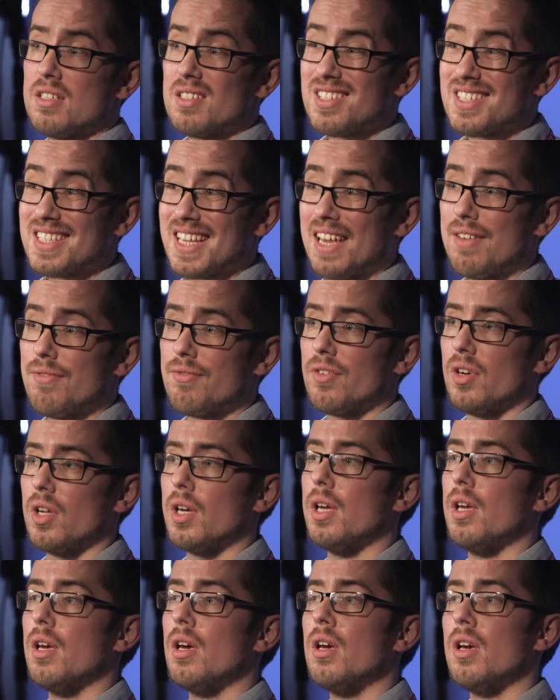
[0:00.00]
safely
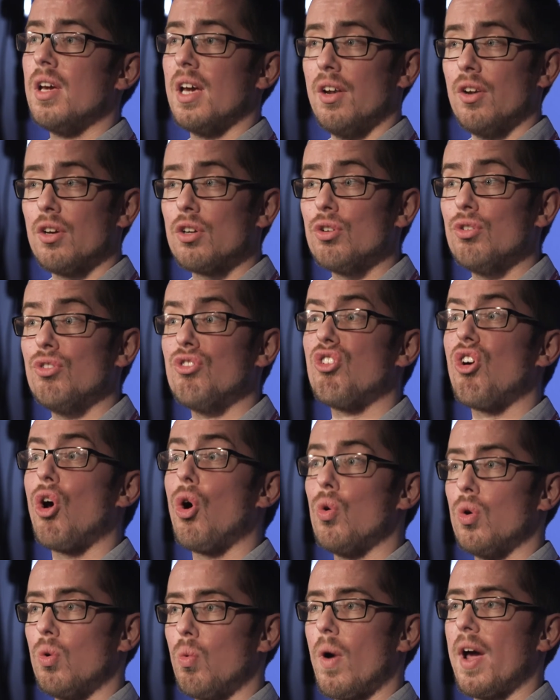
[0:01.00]
in a
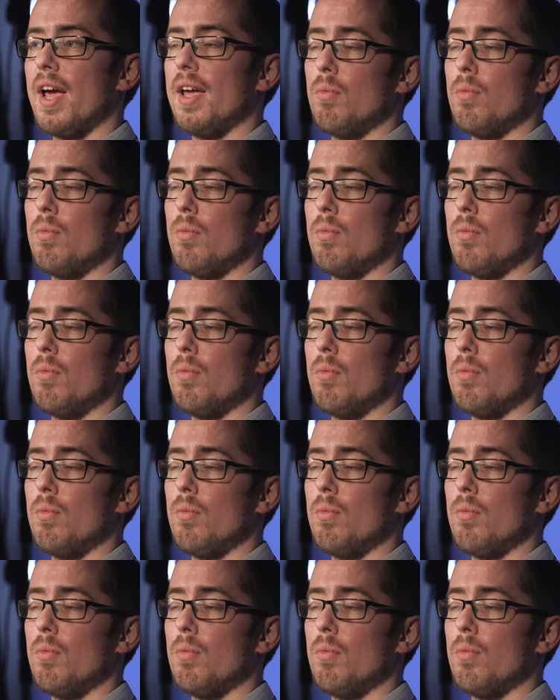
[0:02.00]
controlled way